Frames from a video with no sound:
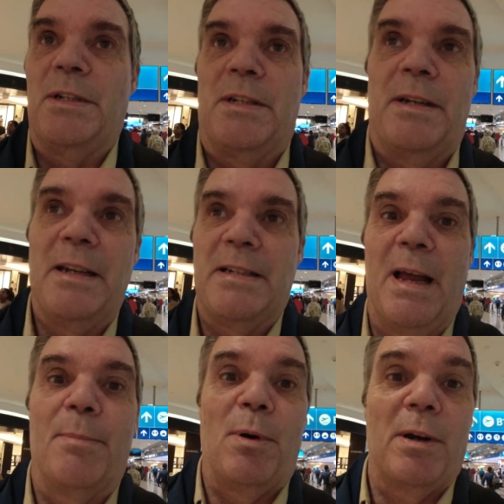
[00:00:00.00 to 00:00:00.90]
But it's a nice
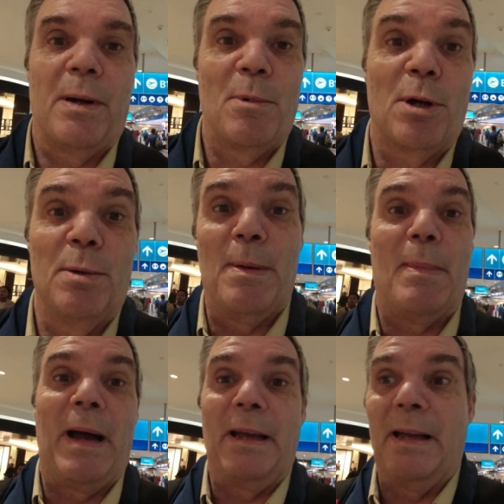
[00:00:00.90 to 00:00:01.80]
airport. I'm not going to
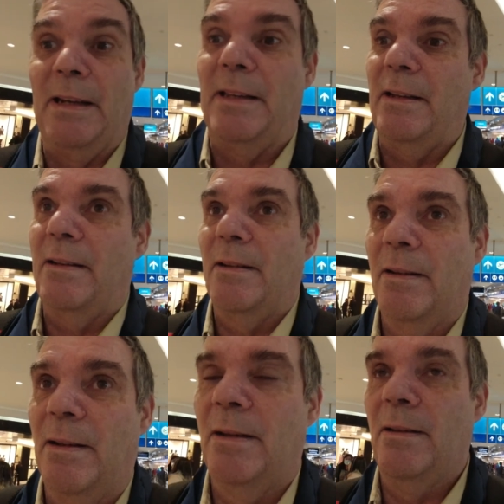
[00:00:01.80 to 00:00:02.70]
be buying anything
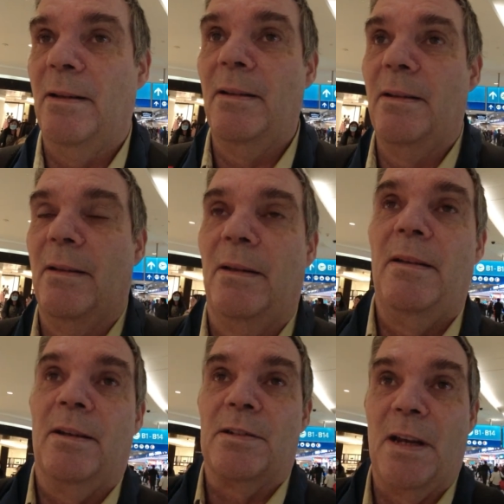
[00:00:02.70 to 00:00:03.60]

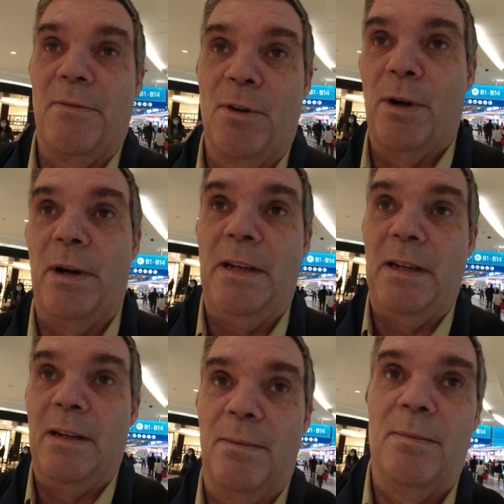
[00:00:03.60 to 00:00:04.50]
because I haven't got
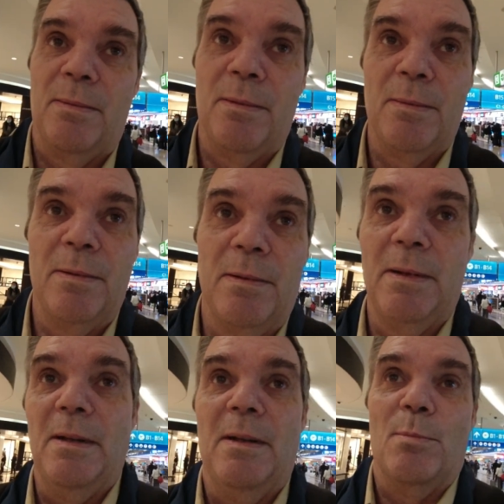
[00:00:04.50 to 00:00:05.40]
any
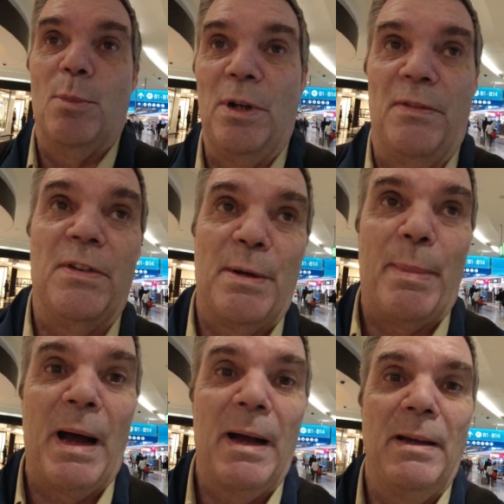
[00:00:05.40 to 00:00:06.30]
money for
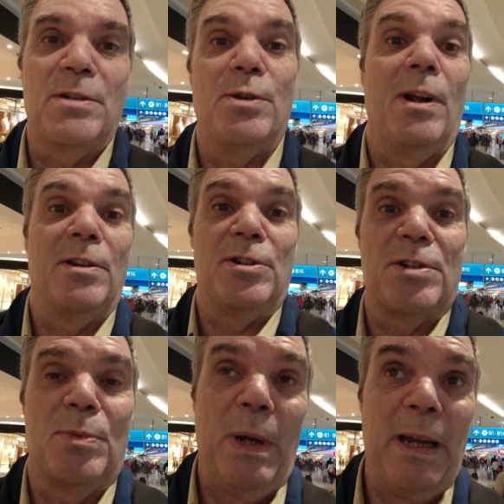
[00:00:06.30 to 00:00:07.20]
Dubai so I'll
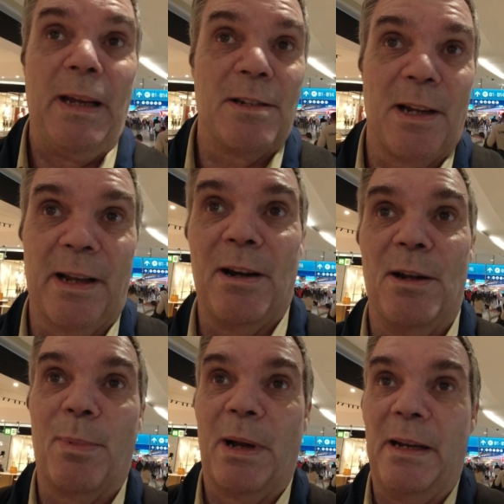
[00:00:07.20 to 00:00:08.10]
just wait until I go
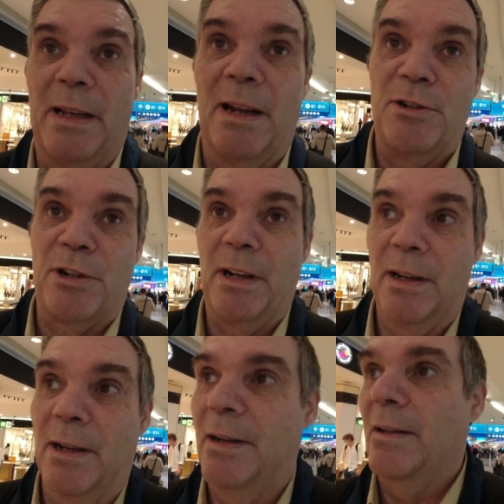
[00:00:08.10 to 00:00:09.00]
on the plane to go
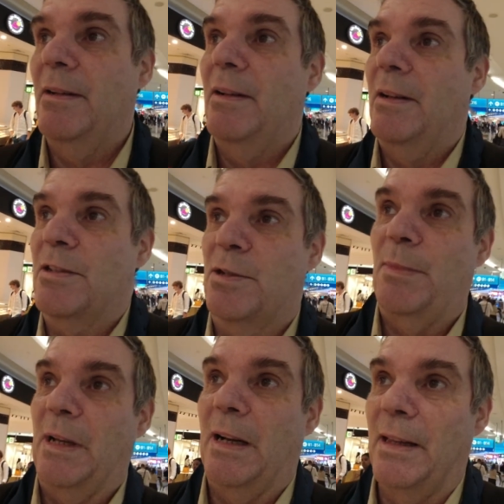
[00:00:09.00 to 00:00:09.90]
drink and
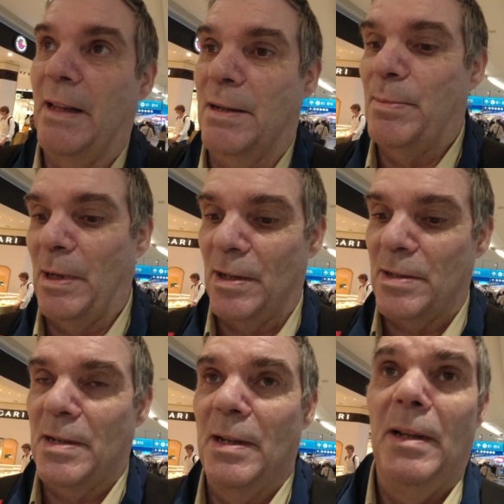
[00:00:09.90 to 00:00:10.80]
something like that
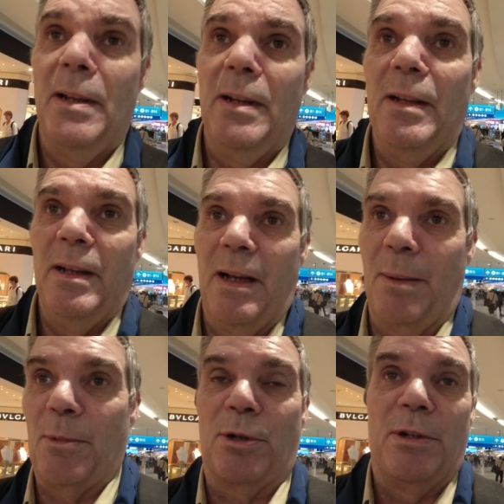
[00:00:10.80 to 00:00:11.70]
because
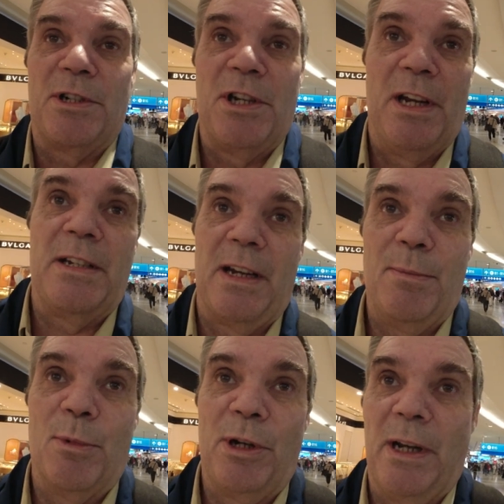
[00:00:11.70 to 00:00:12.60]
I'm not going to change
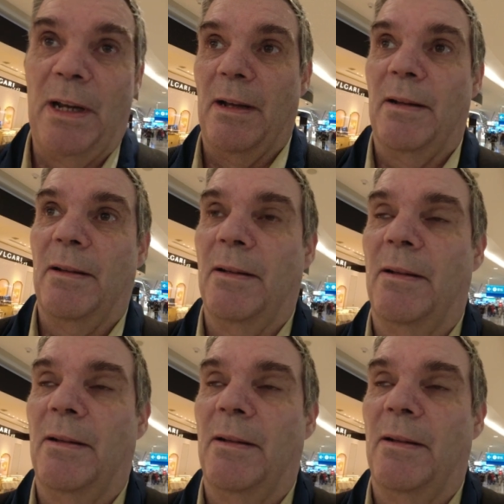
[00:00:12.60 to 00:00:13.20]
any money here